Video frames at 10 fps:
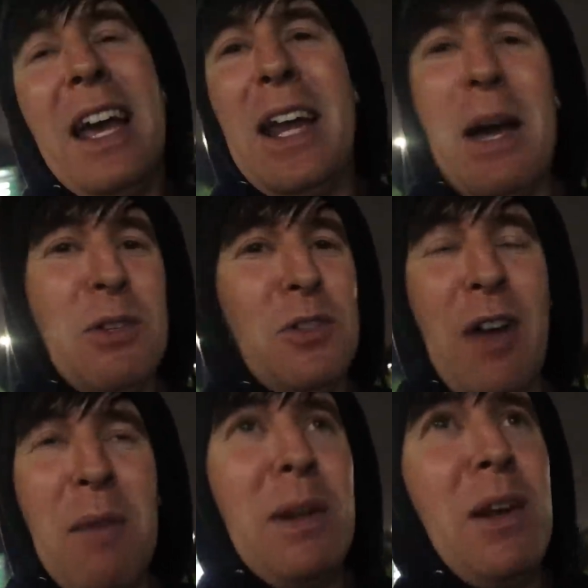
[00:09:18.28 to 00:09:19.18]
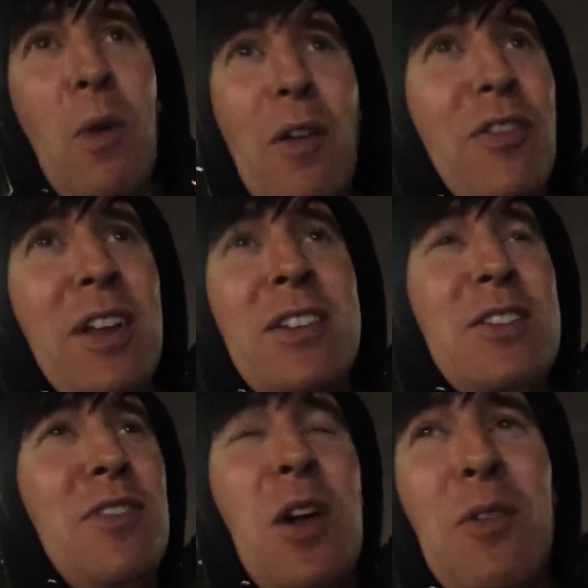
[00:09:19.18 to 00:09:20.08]
And now I'm just rambling and waffling
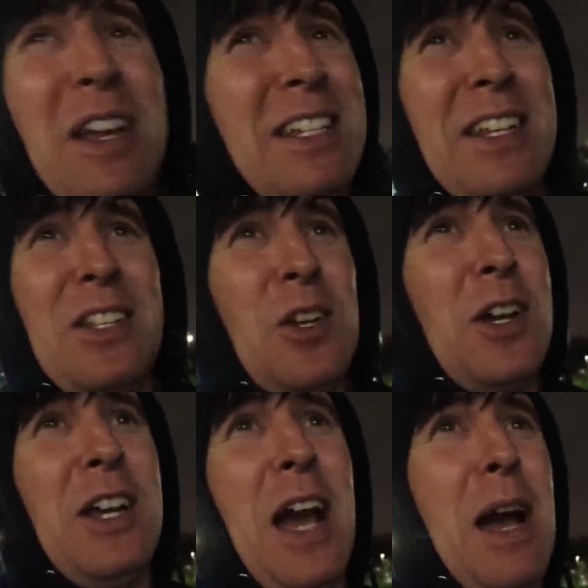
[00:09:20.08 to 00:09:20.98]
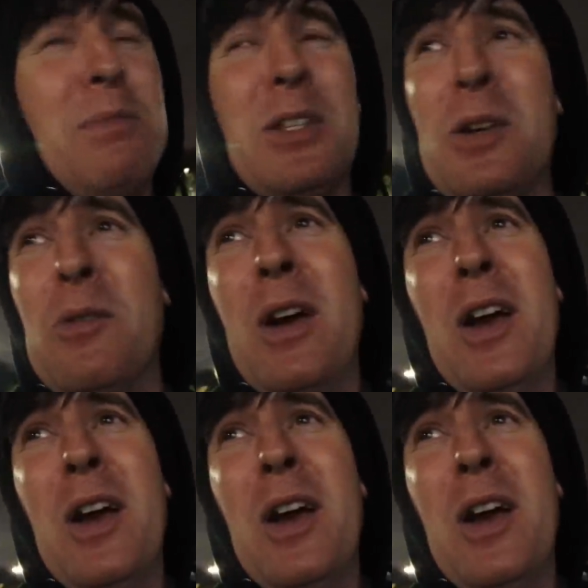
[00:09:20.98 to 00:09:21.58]
just for no reason and talking absolute